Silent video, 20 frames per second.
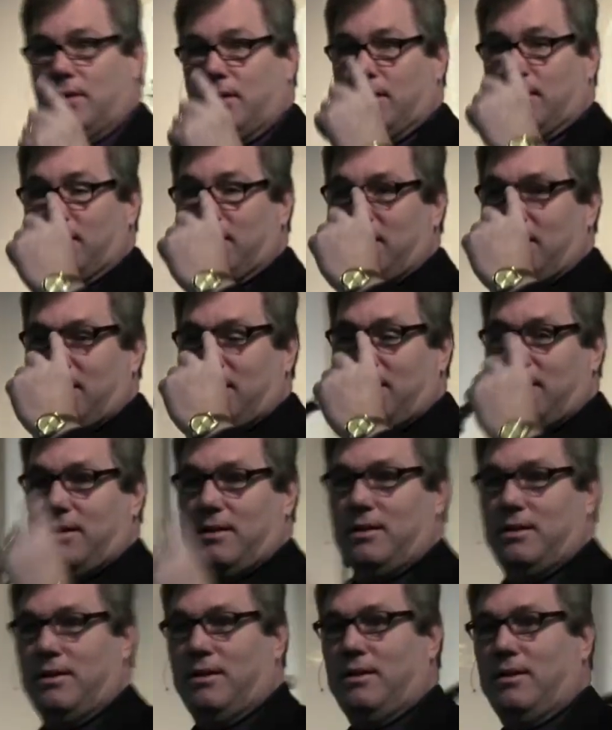
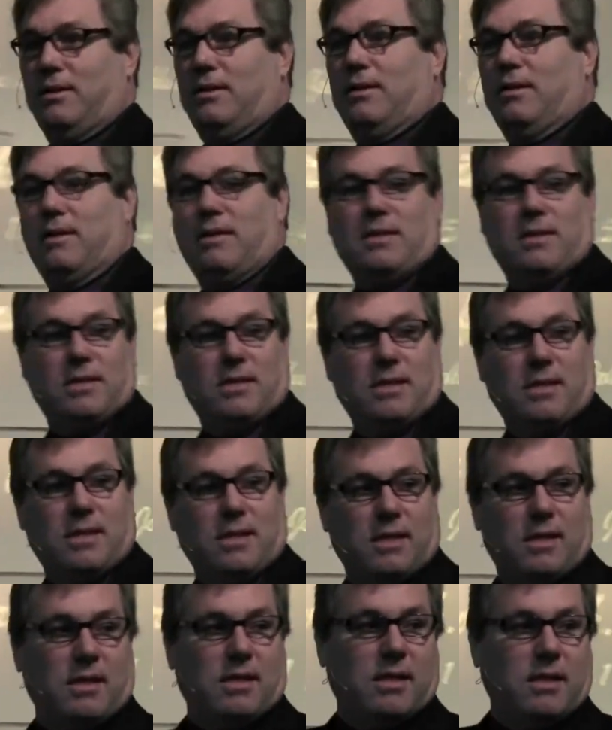
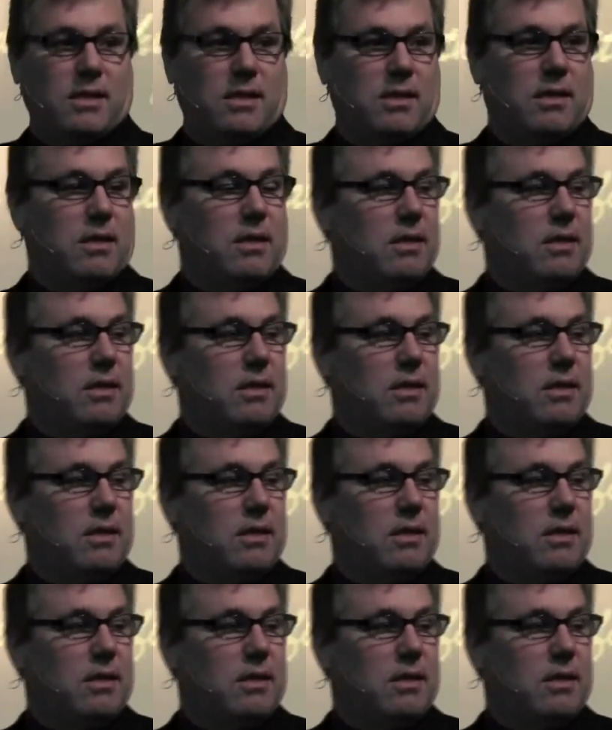(silence)